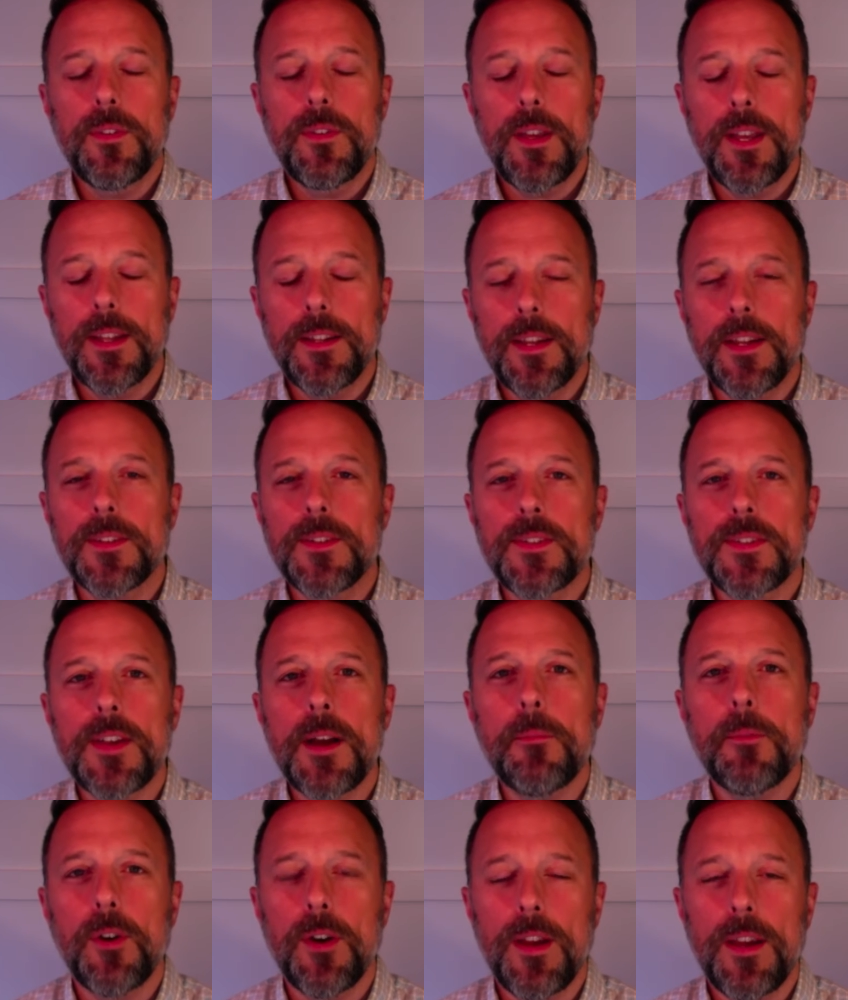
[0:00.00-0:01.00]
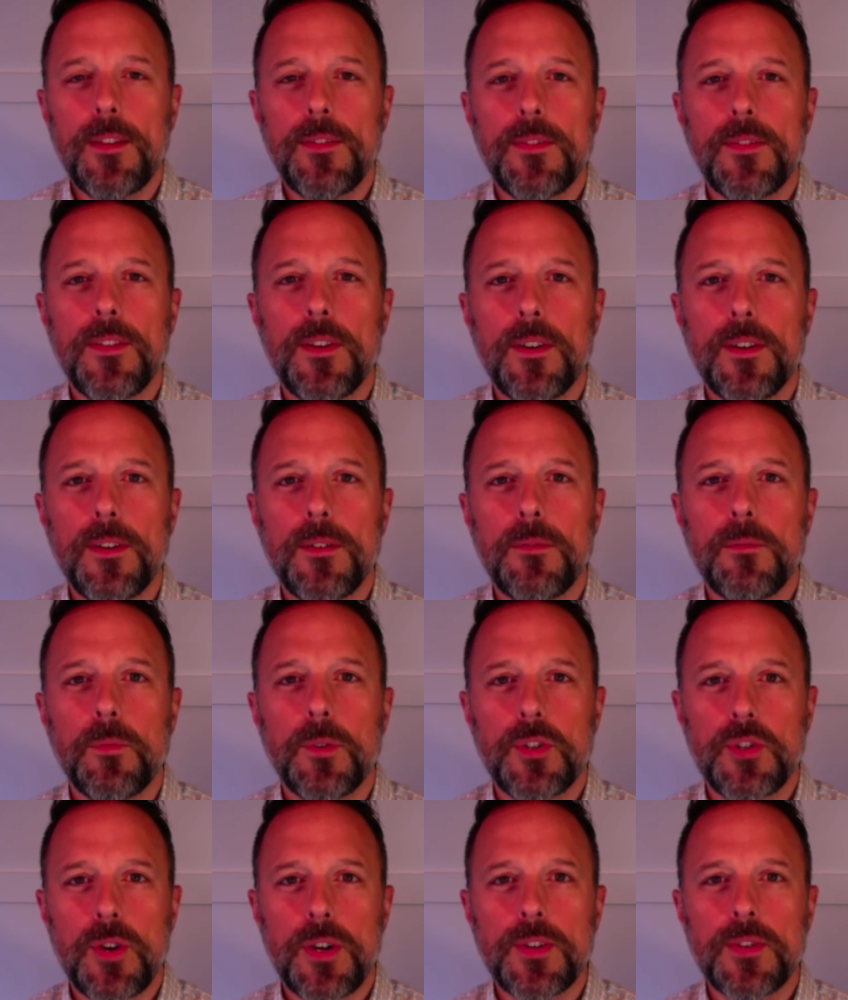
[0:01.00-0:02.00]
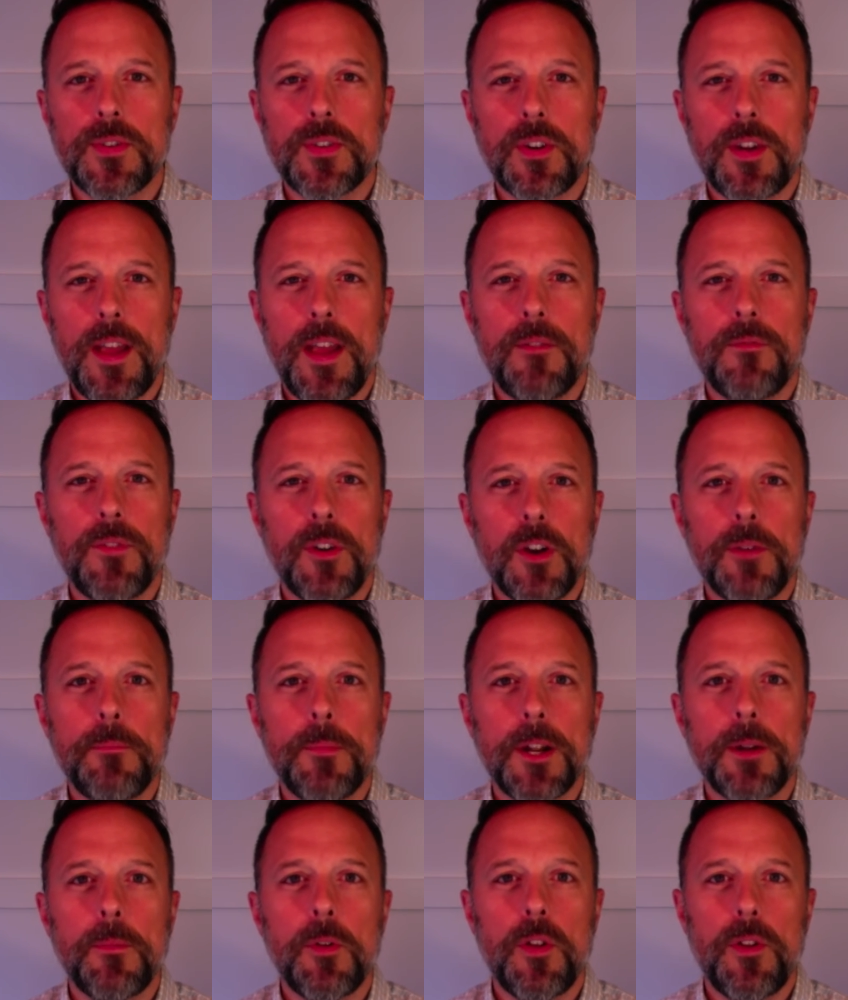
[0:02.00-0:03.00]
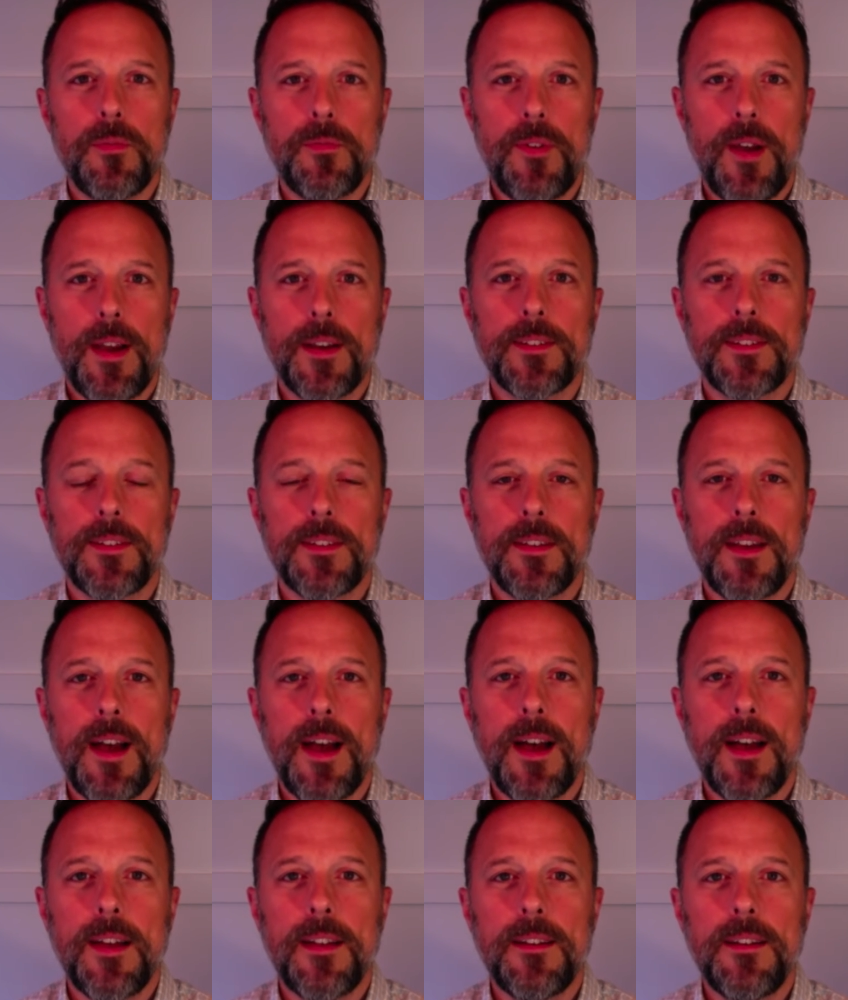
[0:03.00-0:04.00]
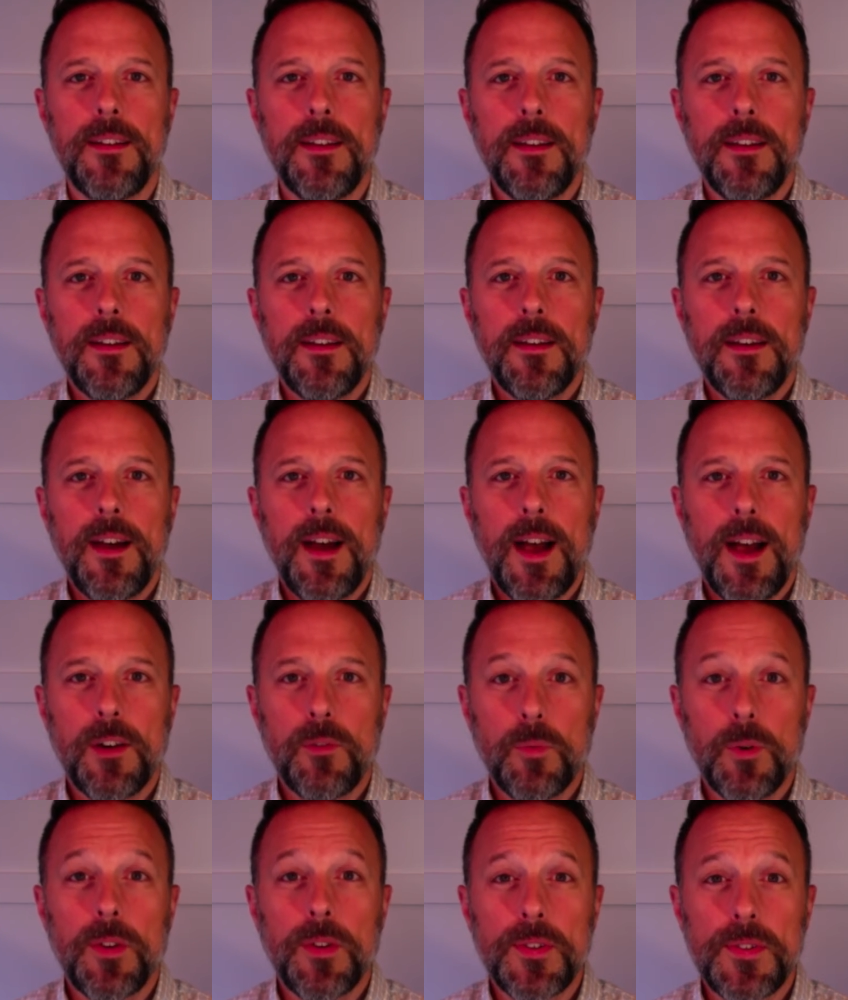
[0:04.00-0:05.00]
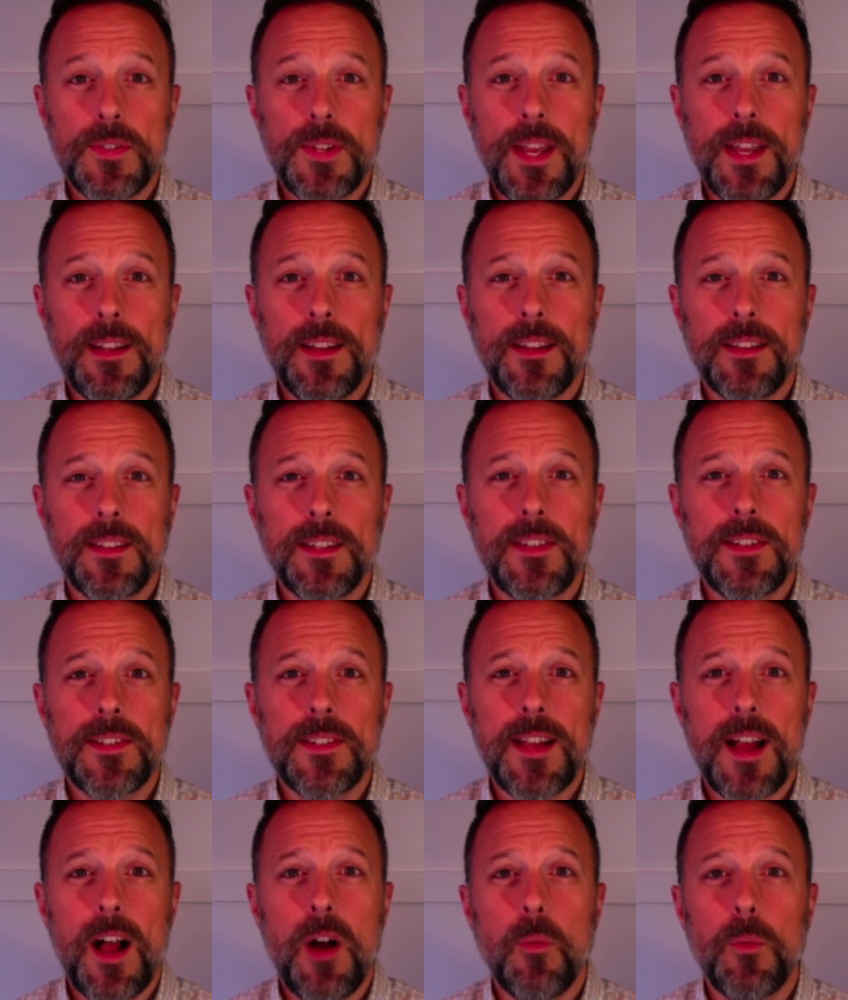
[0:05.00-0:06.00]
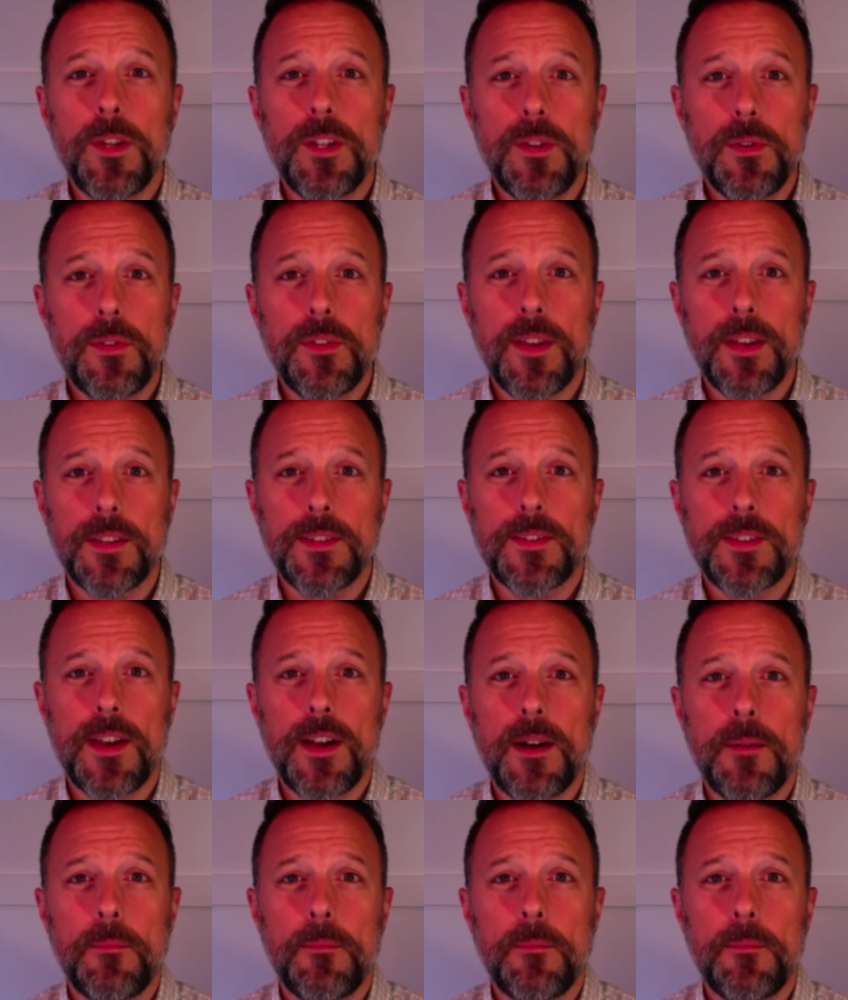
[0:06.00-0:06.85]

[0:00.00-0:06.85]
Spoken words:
In summary, the restrictions are going to have very minimal effect on real estate, at least how we do things.